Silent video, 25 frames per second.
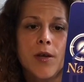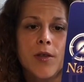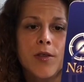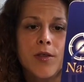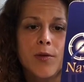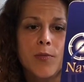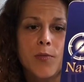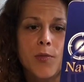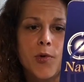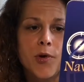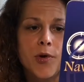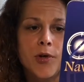
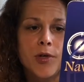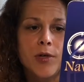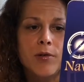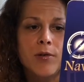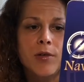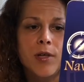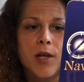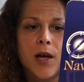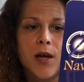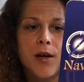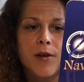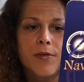The more you
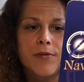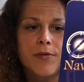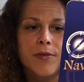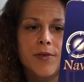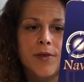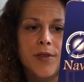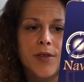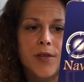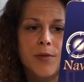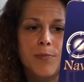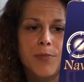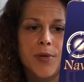love,
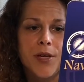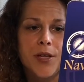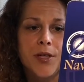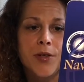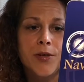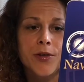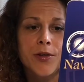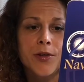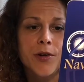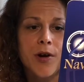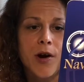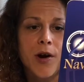the bigger
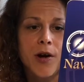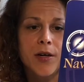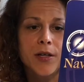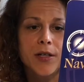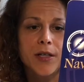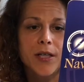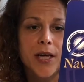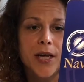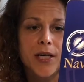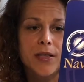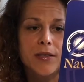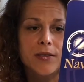your
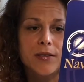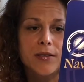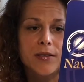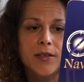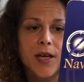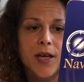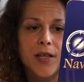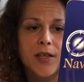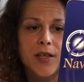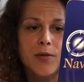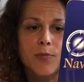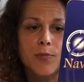heart gets,
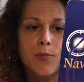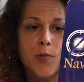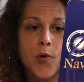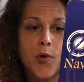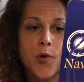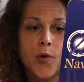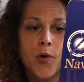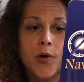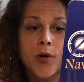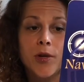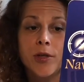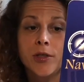and the
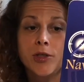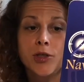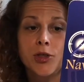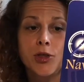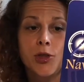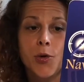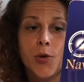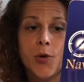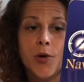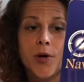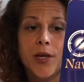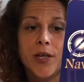more
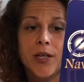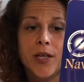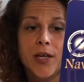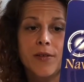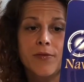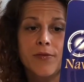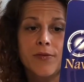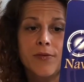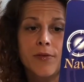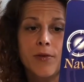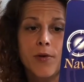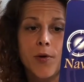joy
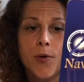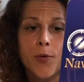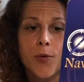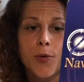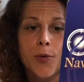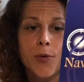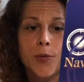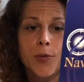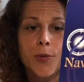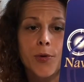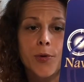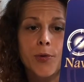can flow
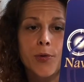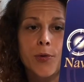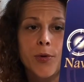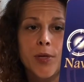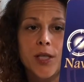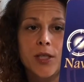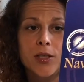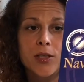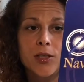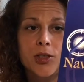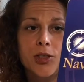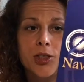through
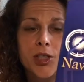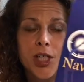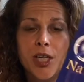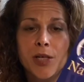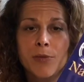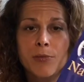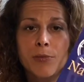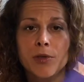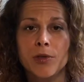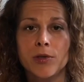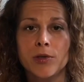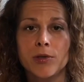its
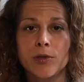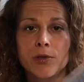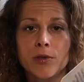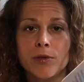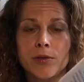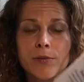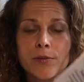chambers.